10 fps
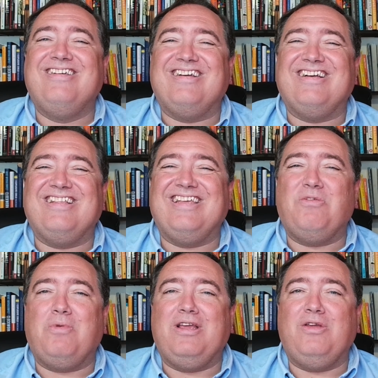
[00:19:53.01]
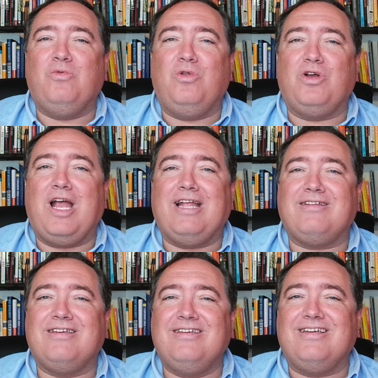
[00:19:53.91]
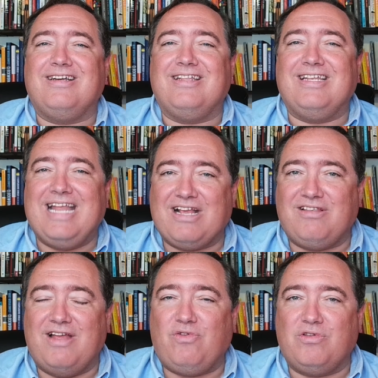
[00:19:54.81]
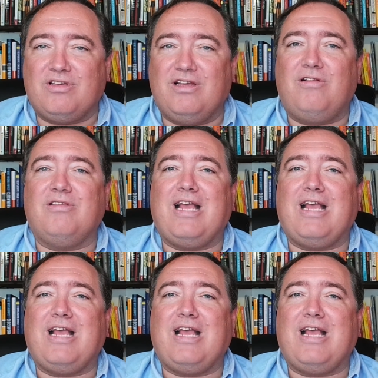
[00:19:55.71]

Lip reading: Then we look at the next level skills,